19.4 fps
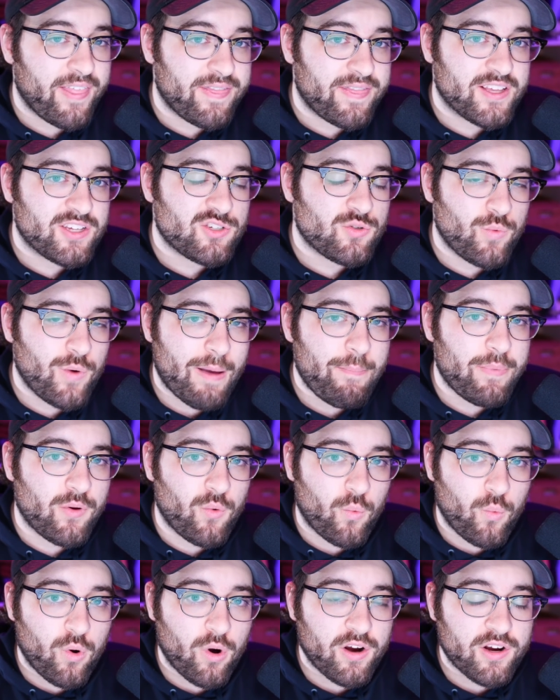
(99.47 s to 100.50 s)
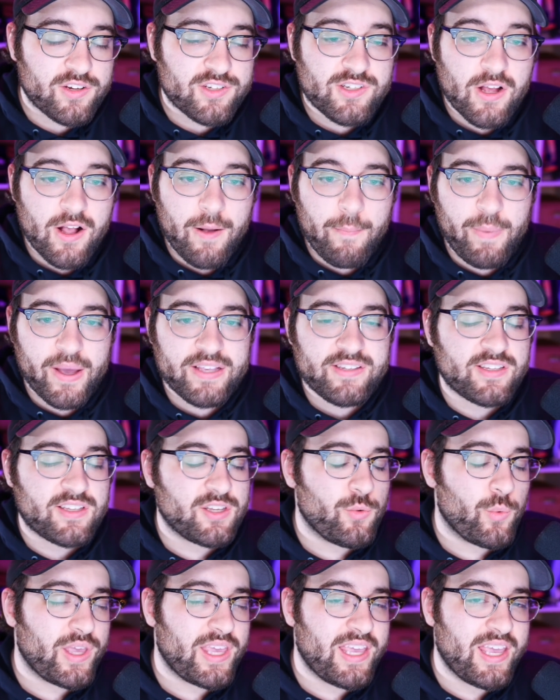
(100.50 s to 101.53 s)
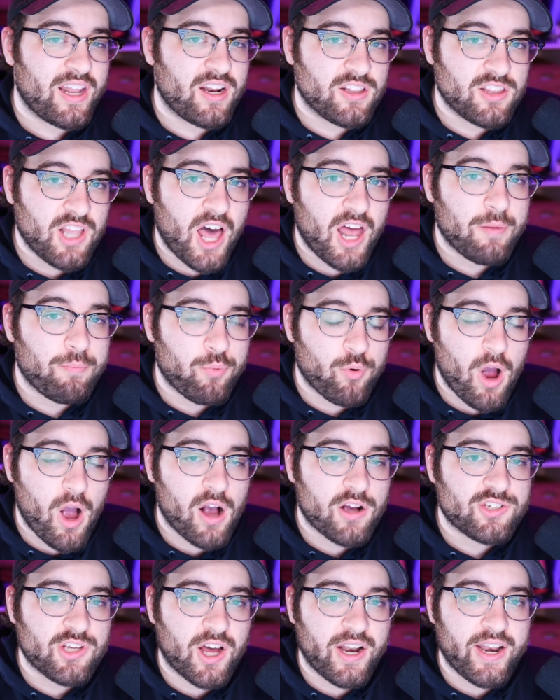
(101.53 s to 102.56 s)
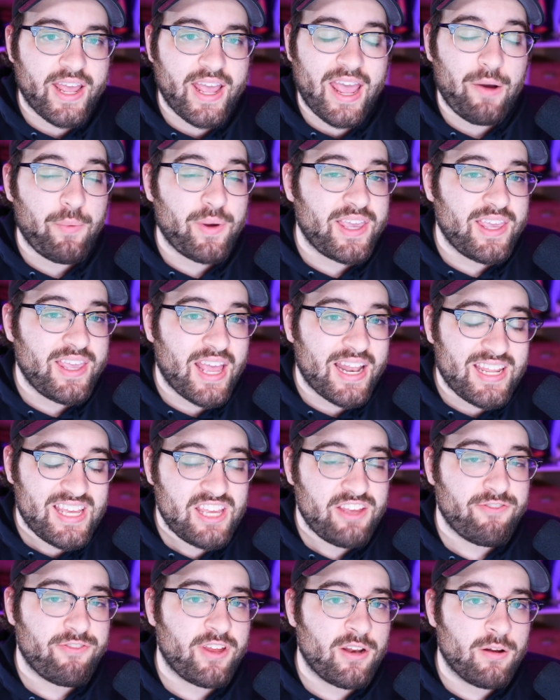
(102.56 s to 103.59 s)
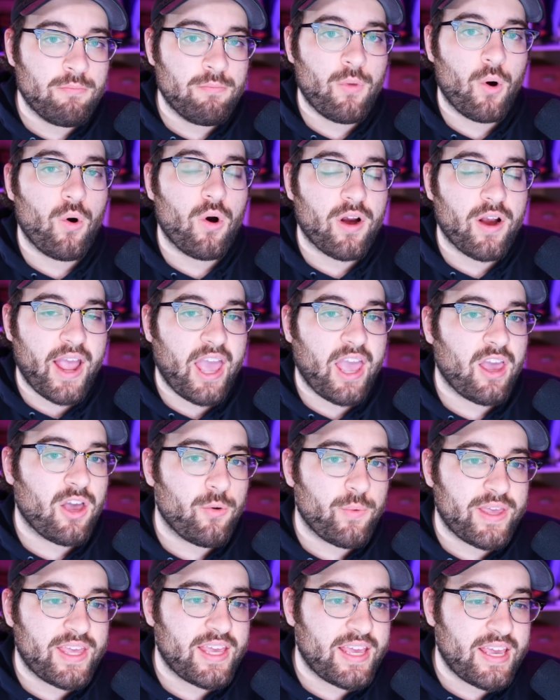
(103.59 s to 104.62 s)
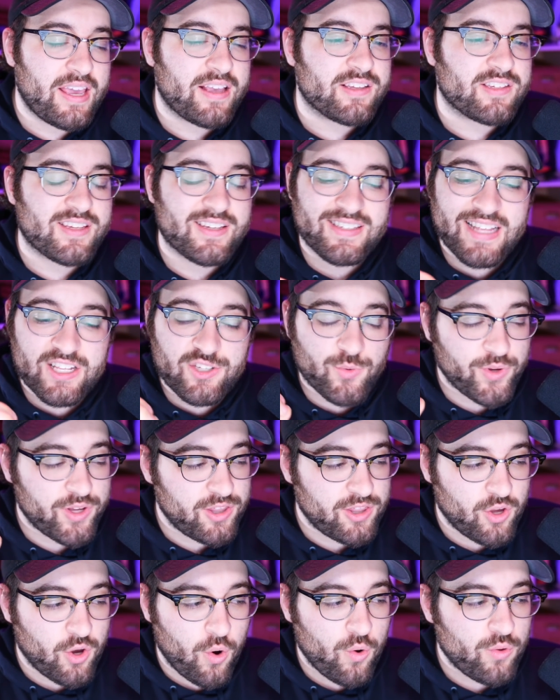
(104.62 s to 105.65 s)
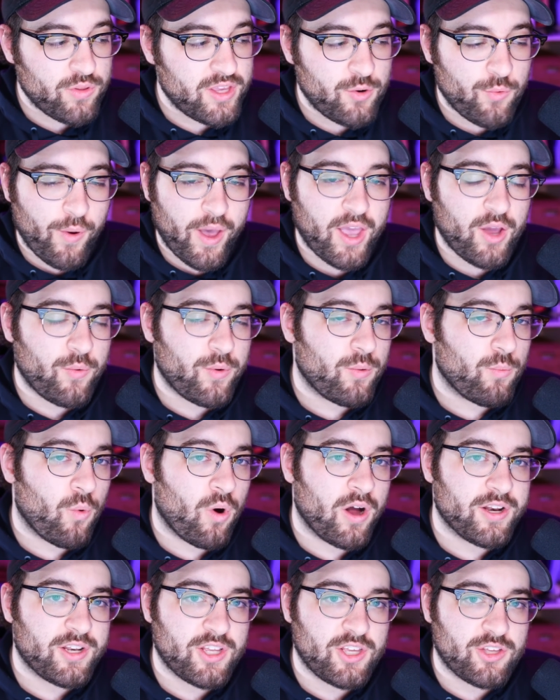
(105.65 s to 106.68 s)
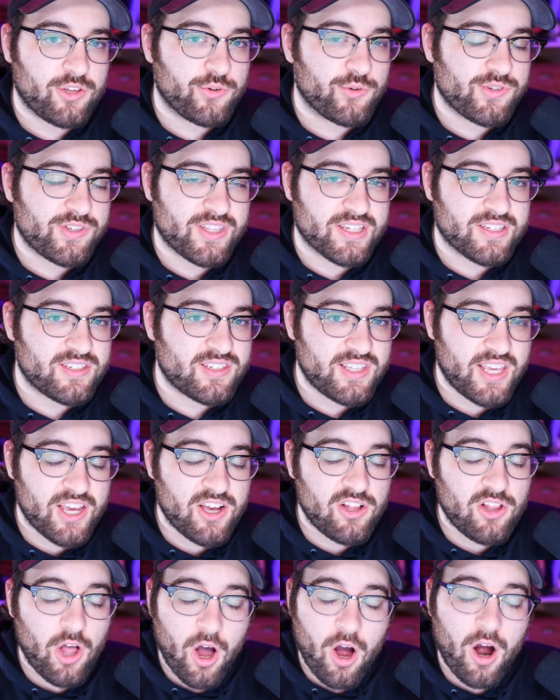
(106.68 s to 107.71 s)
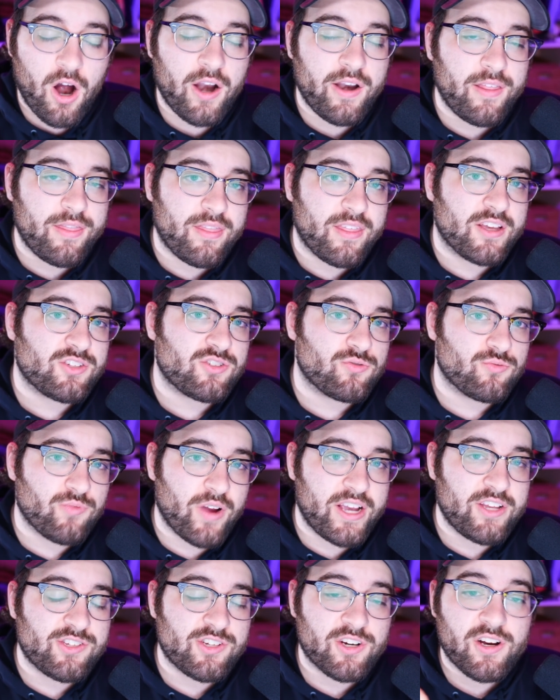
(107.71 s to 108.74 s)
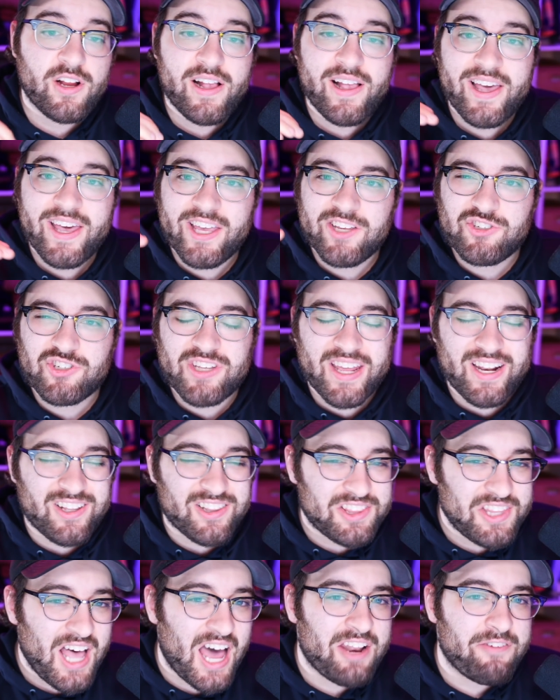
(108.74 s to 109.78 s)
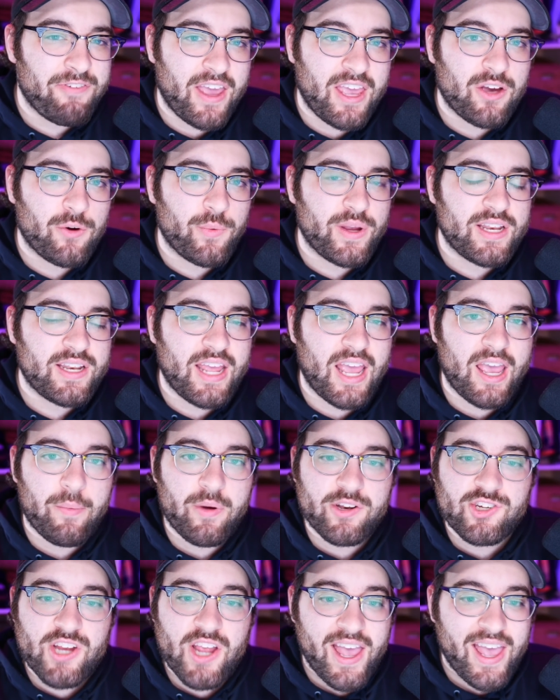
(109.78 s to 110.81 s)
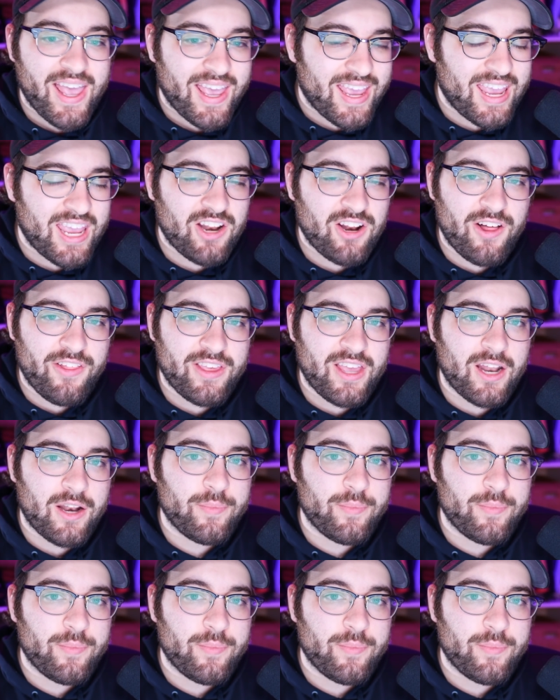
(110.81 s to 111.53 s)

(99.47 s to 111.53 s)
that this weapon works, basically we can get a lot of procs on it, and we can get even more AoE ease, because that's really the only way we want to use this skill on this Razor. Just get a lot of AoE damage, hit all the